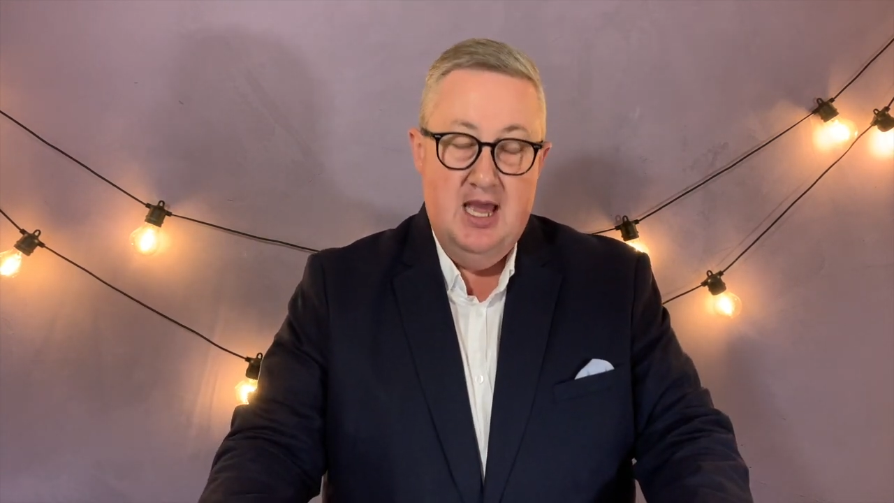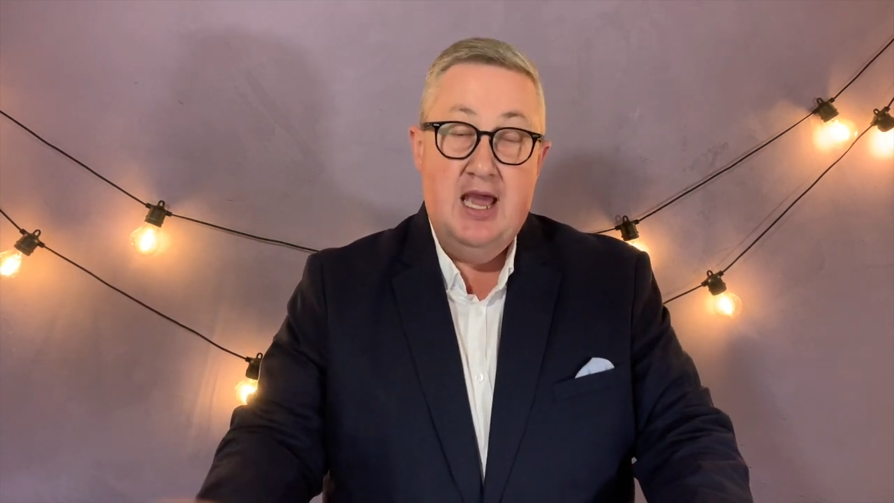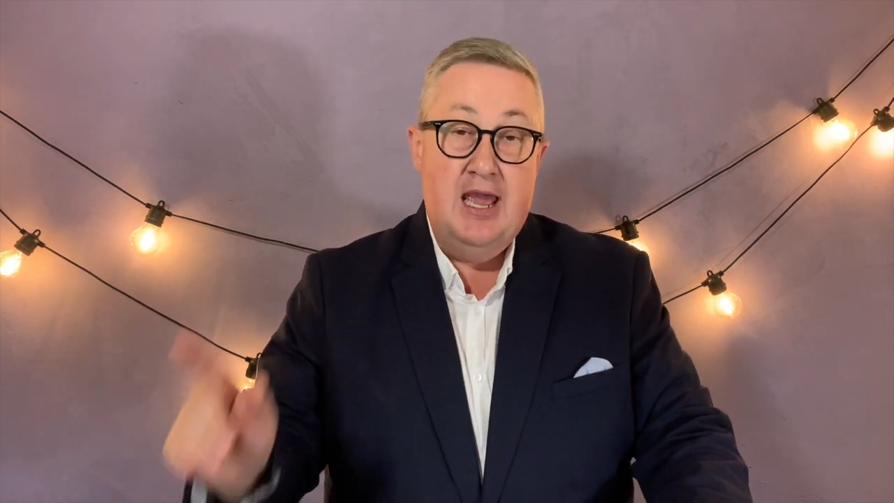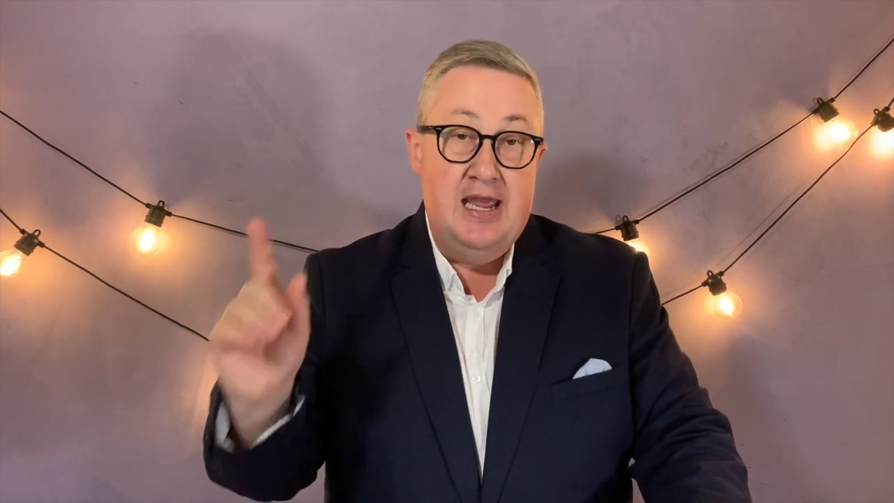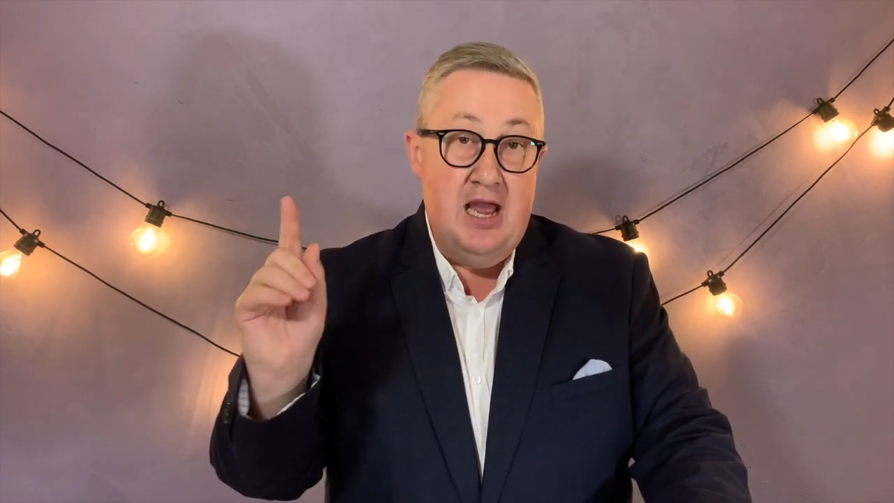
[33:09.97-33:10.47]

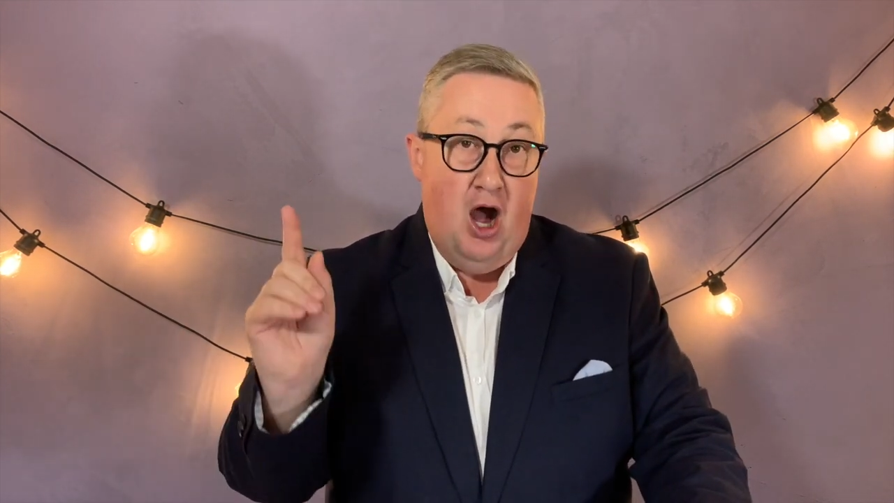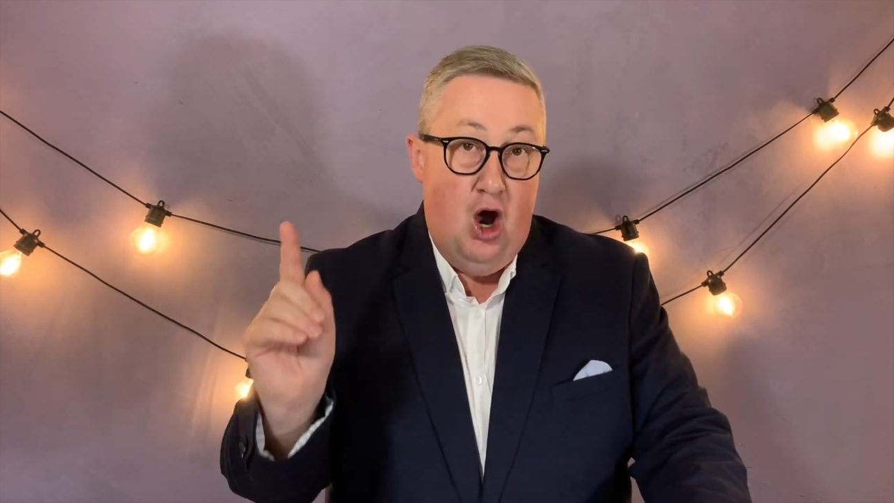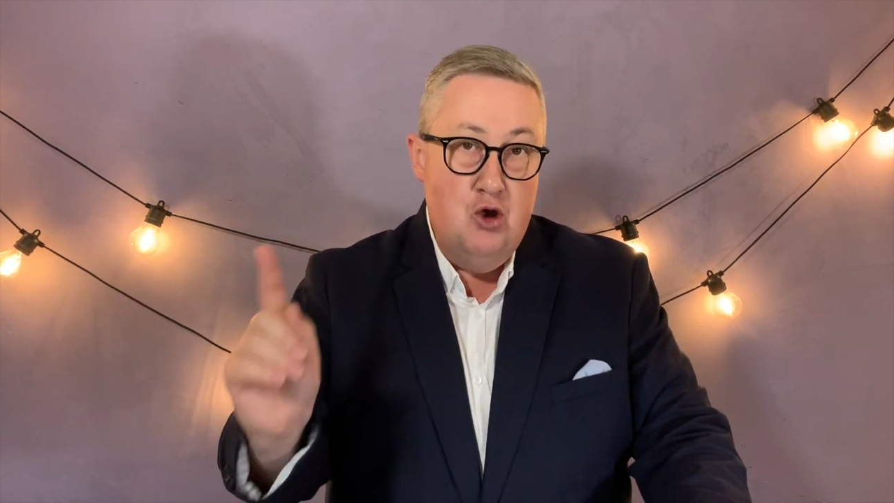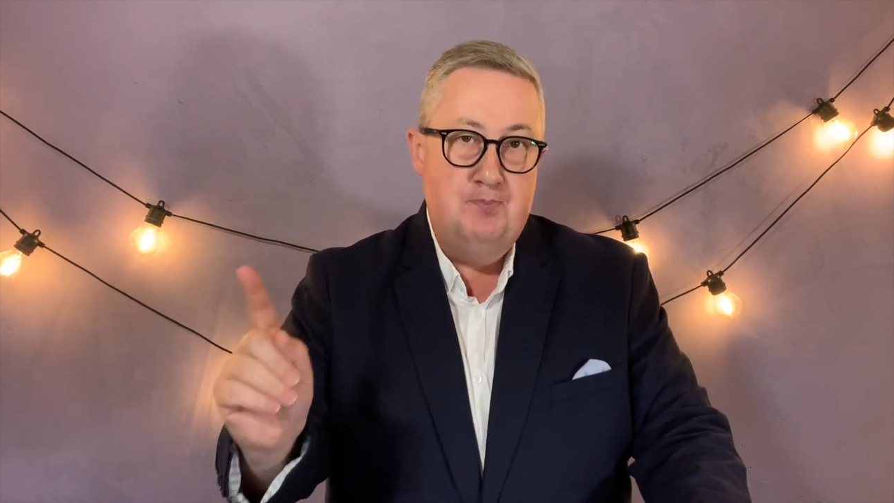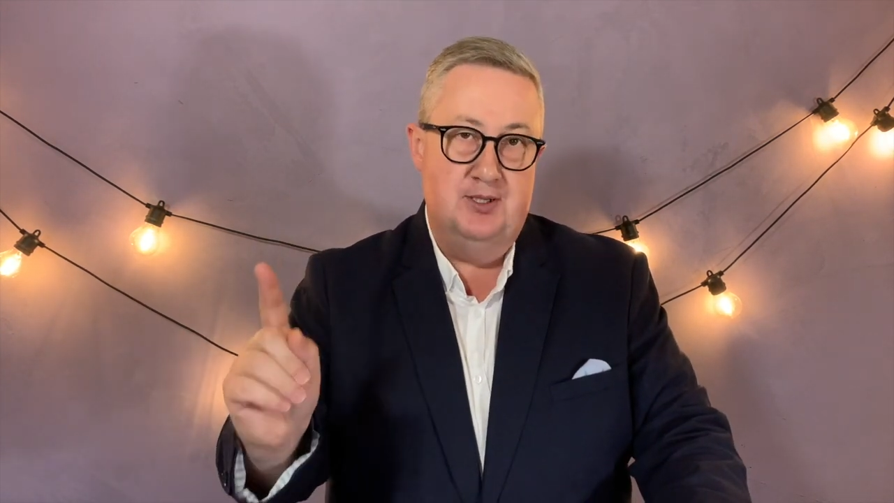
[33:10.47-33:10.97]
He
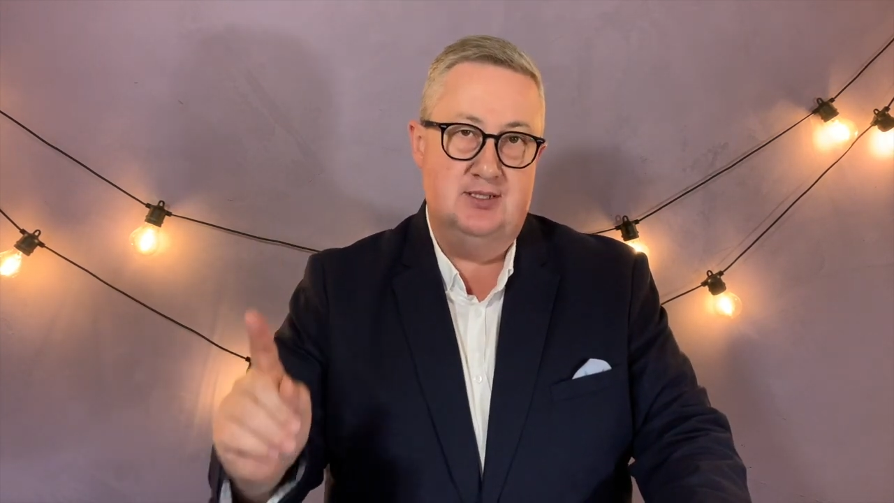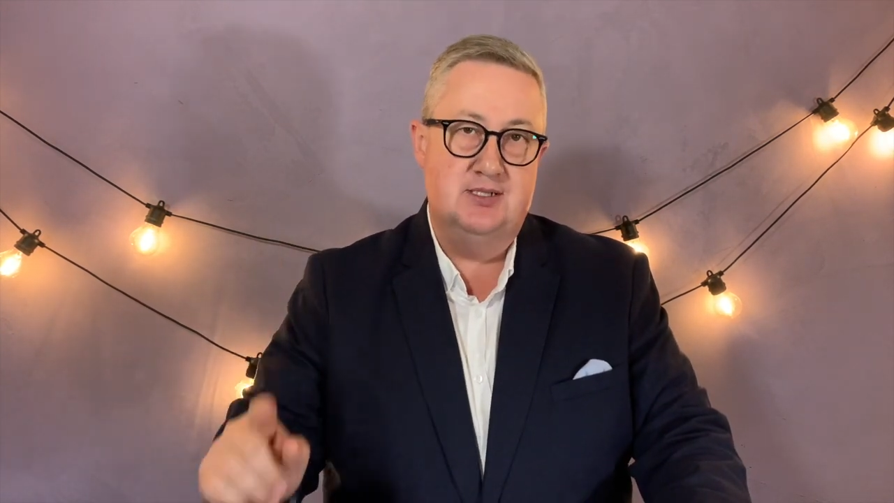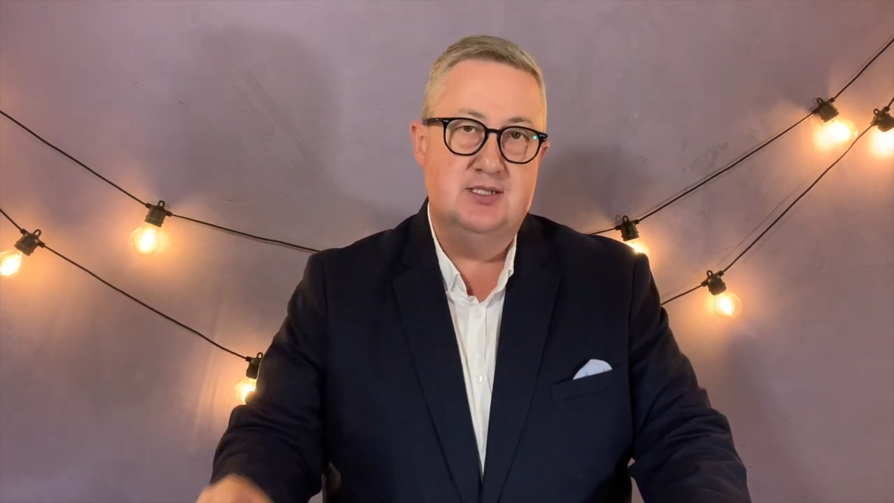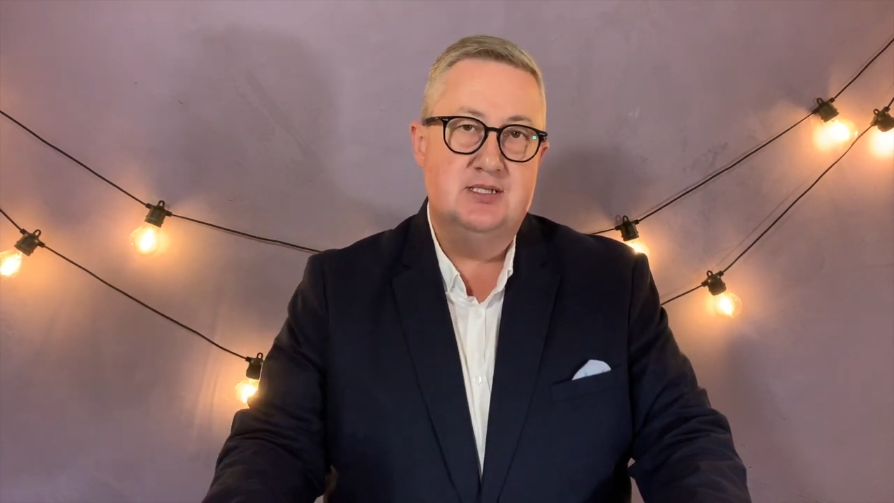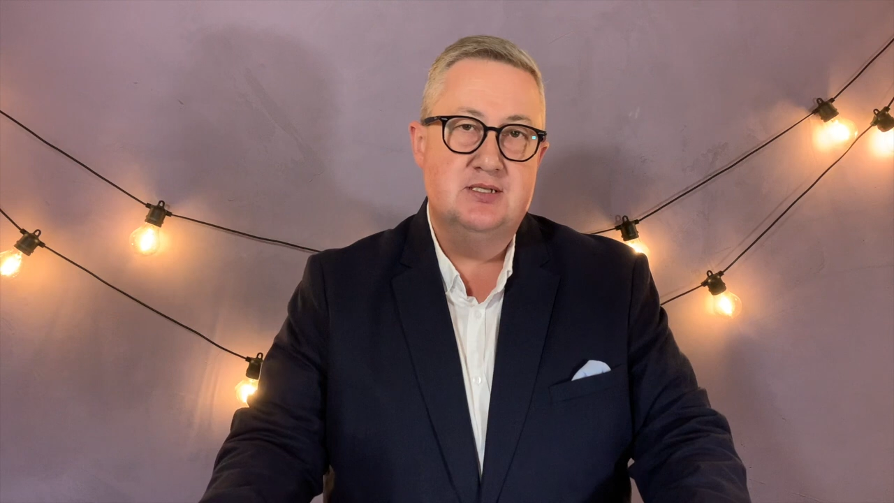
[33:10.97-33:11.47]

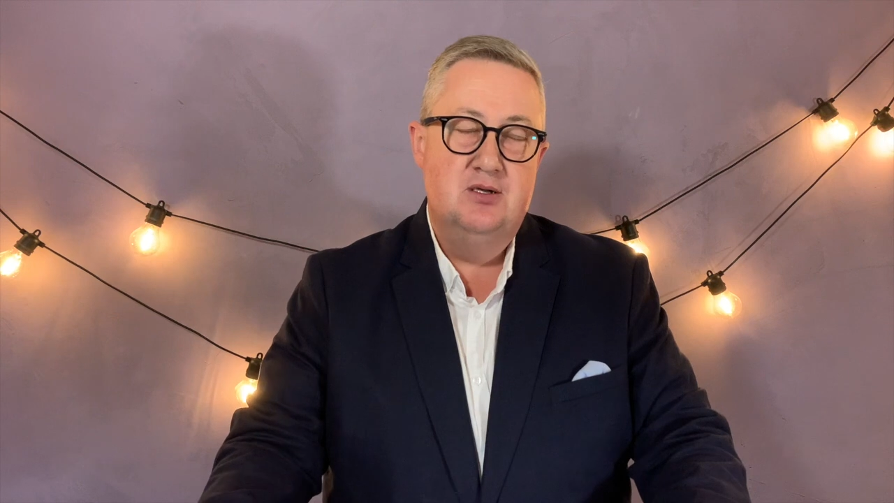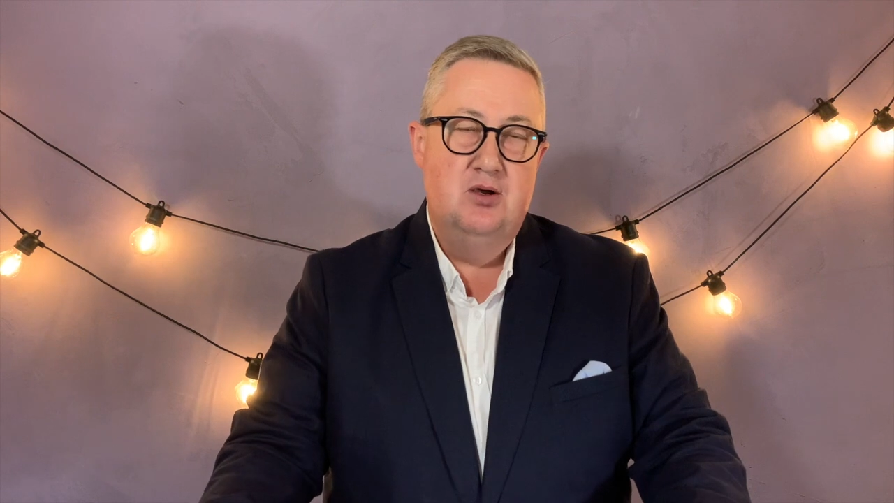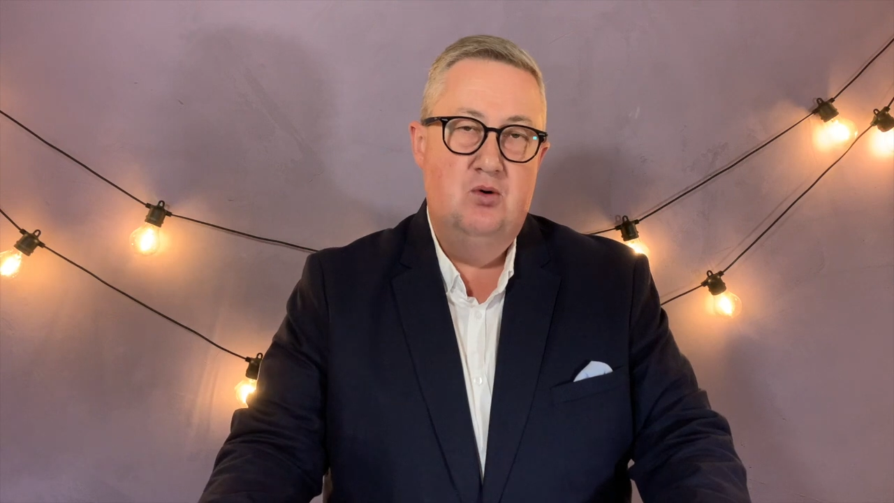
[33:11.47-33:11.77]
opens